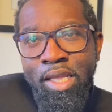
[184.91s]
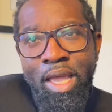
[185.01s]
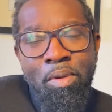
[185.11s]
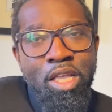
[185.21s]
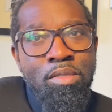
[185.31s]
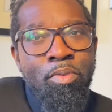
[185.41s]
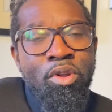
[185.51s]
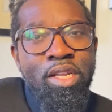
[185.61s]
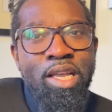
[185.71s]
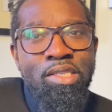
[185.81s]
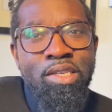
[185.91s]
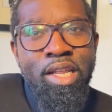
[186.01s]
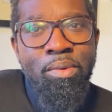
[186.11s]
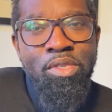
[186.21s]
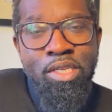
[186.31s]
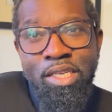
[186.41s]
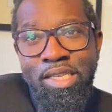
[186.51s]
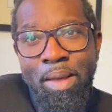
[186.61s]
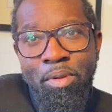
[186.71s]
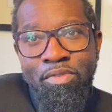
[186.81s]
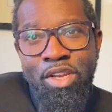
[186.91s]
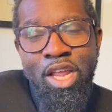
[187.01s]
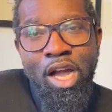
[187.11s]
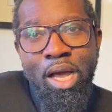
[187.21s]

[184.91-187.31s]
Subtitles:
game against Burnley yesterday was an example of it not